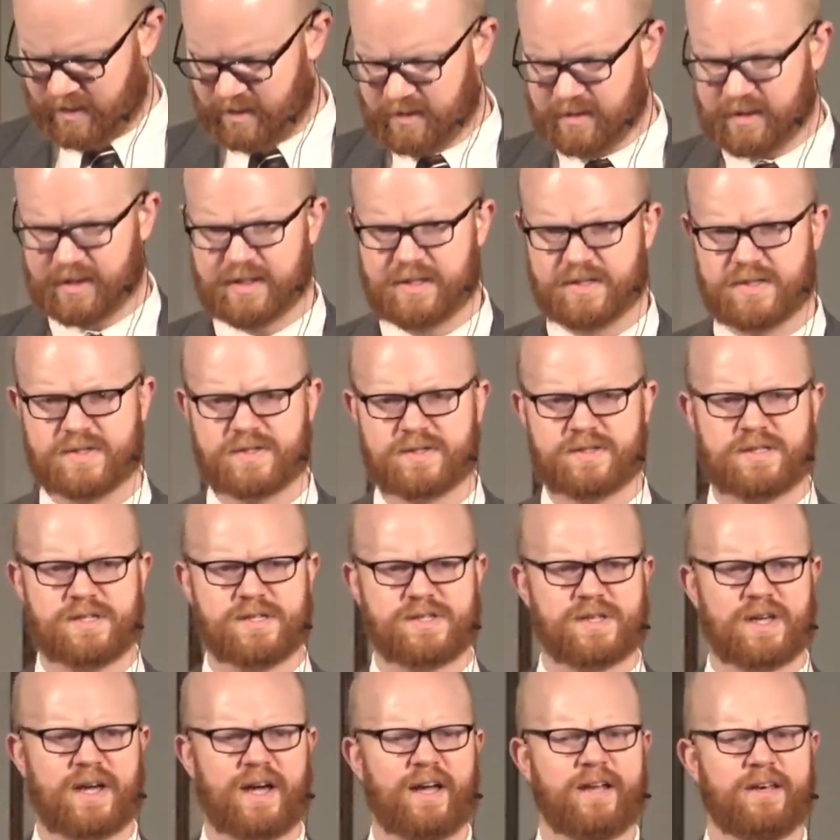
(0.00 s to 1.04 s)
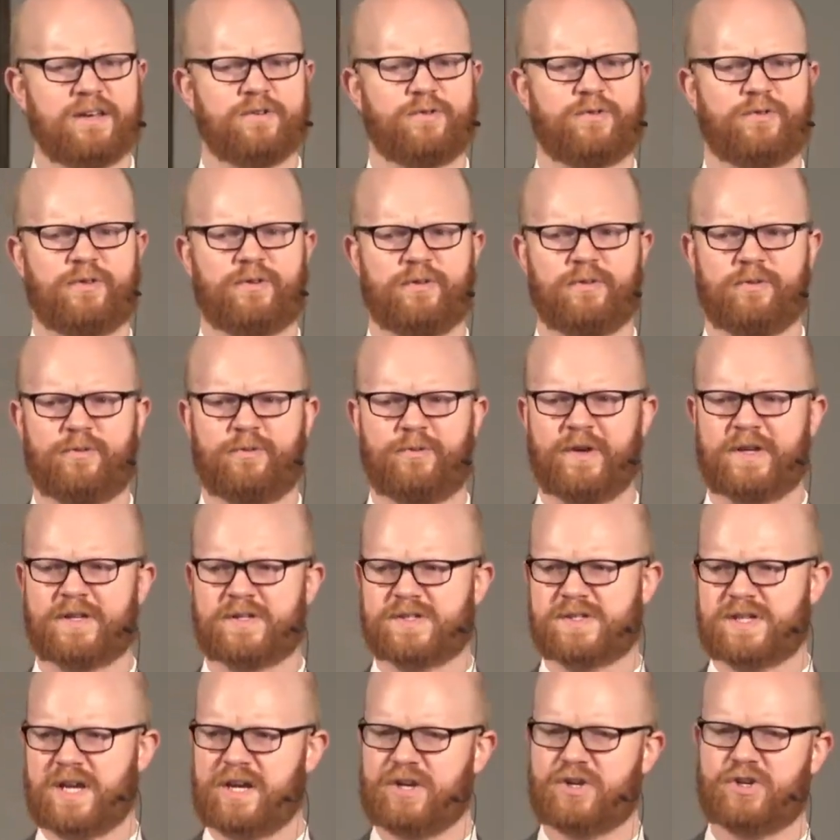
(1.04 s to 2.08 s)
Now, this kind of
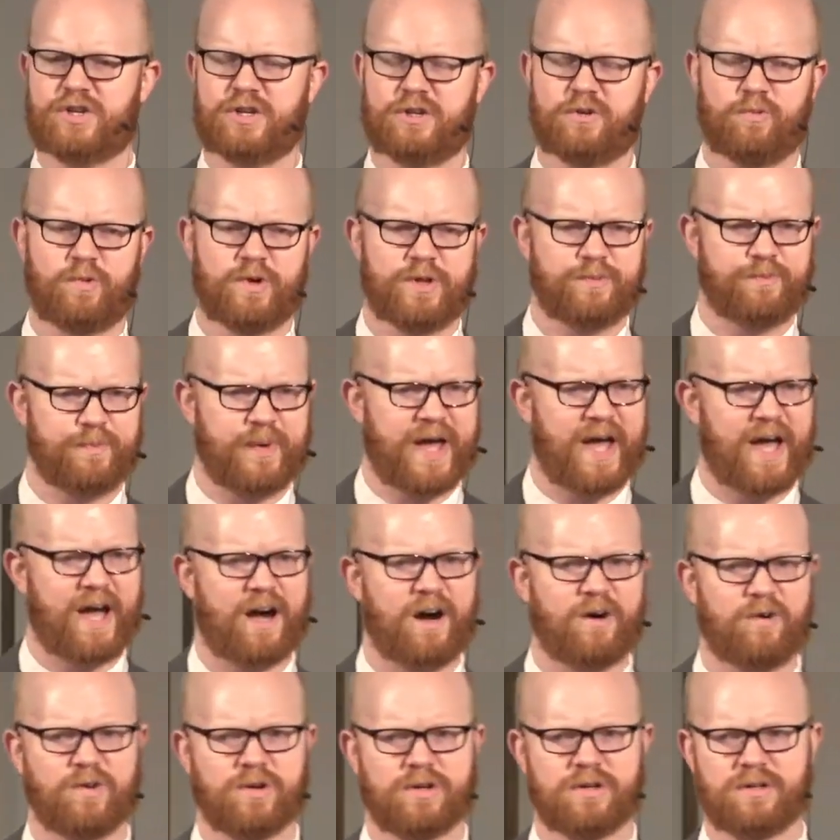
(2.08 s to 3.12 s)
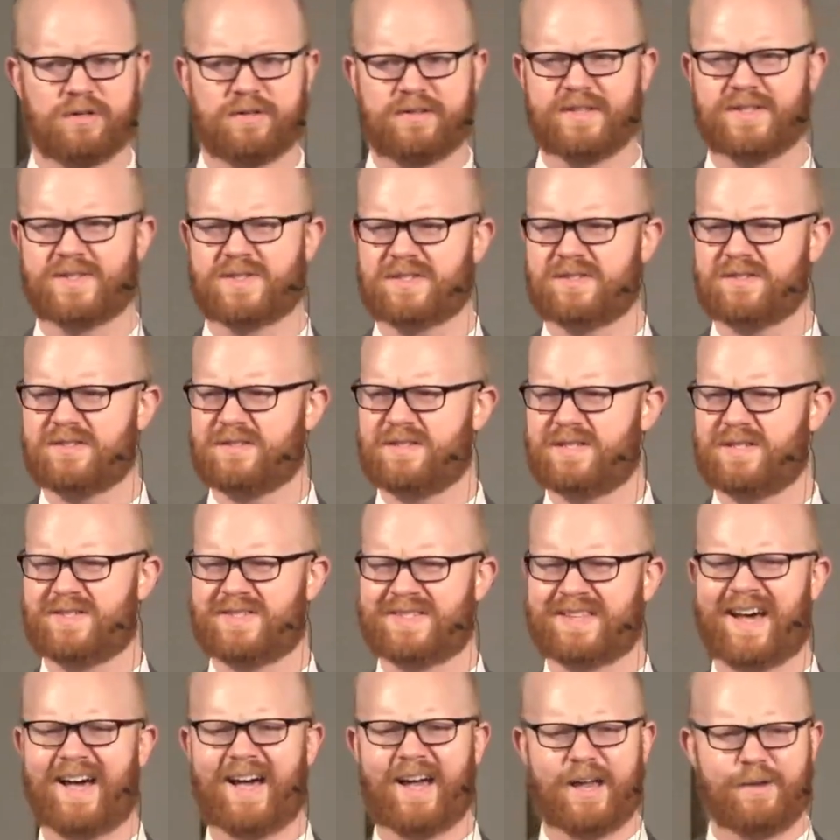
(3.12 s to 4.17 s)
fixation with power, this
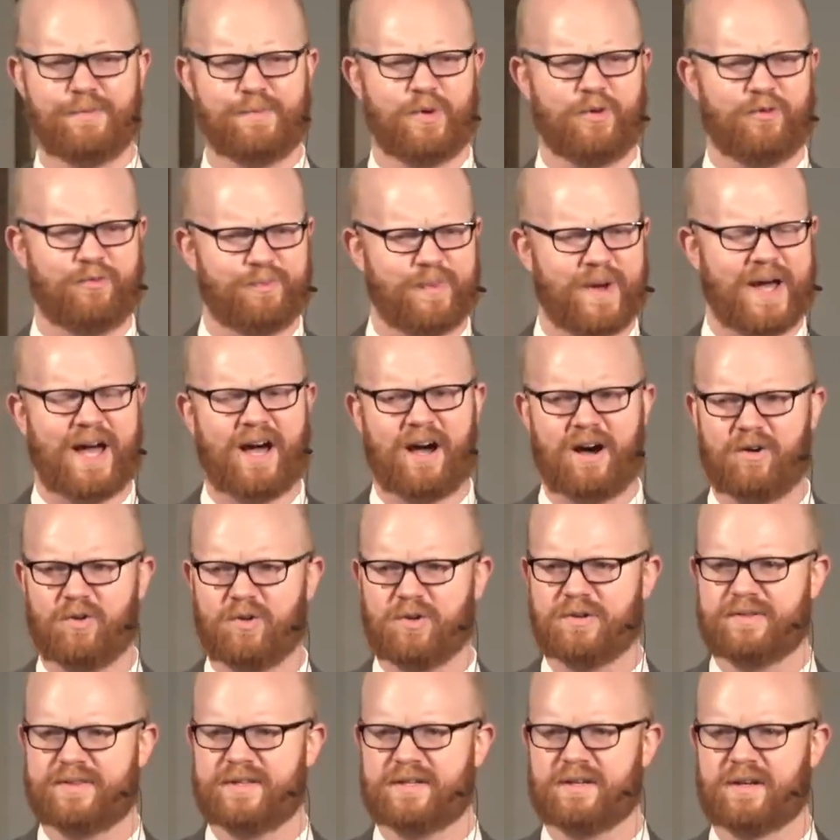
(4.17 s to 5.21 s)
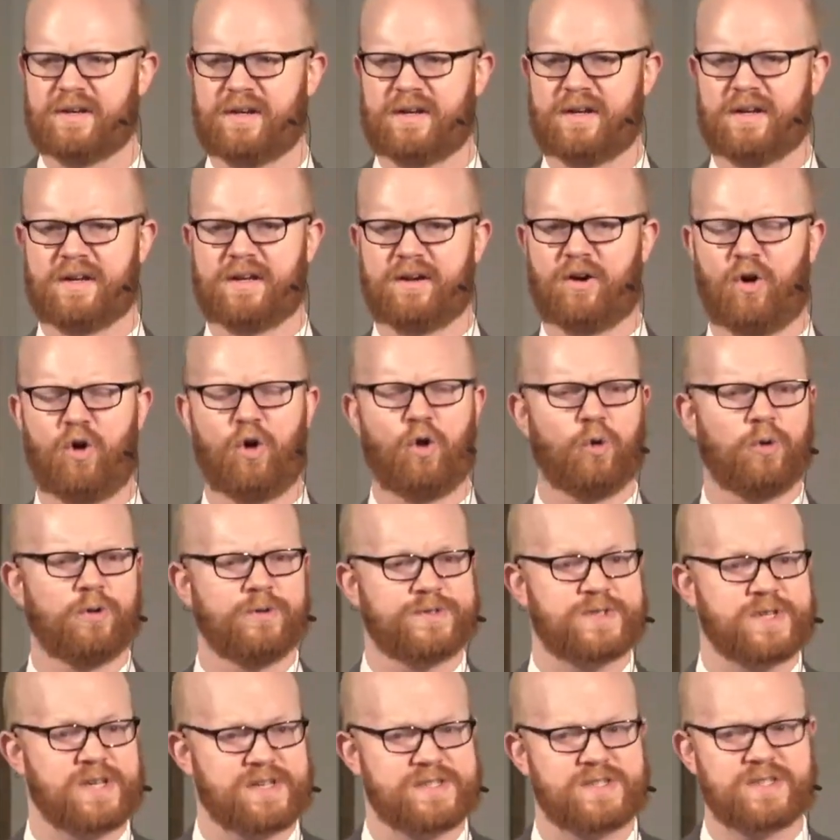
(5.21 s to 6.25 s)
type of power that
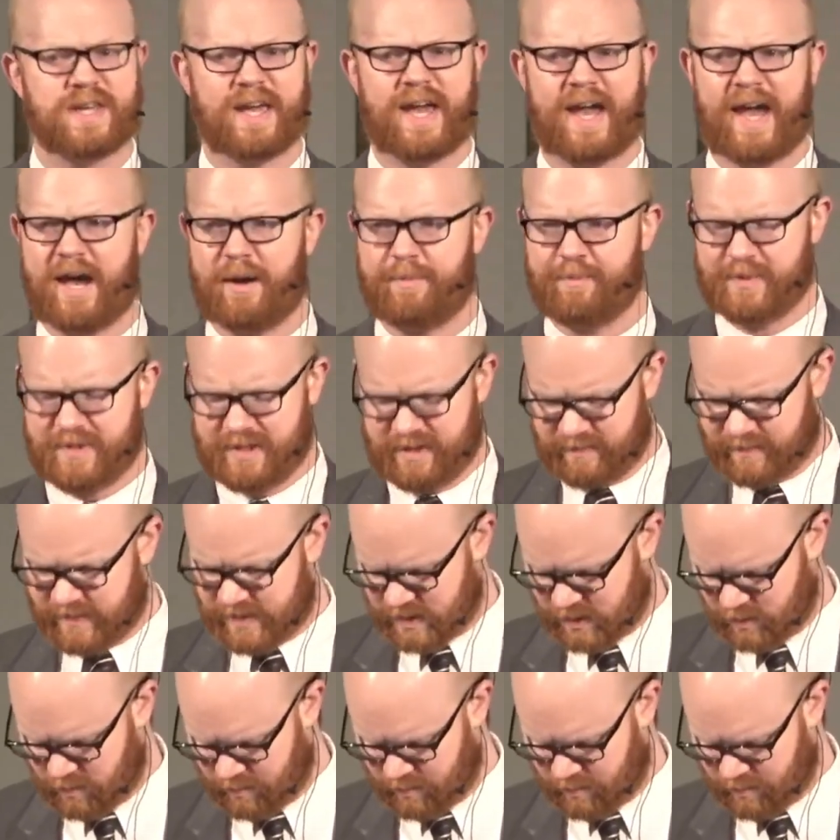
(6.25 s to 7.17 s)
holds us captive so